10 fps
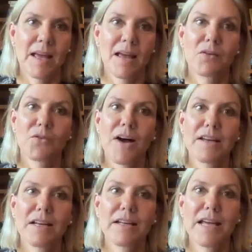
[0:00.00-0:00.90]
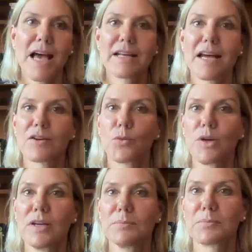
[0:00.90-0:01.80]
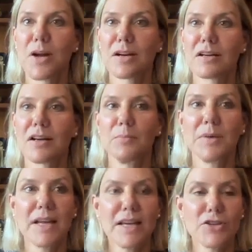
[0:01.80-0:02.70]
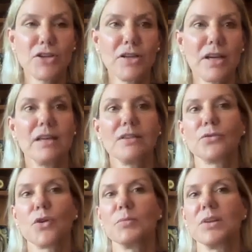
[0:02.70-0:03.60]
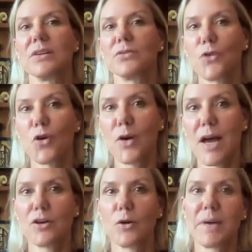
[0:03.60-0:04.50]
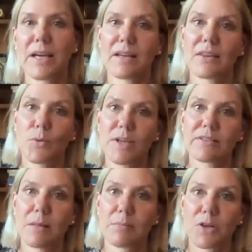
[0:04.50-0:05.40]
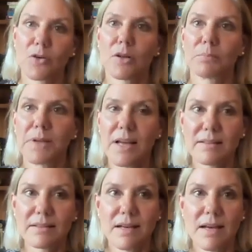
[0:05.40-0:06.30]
Finally, another winning product combination is Formula 4 and Omega-3 Salmon Oil Plus.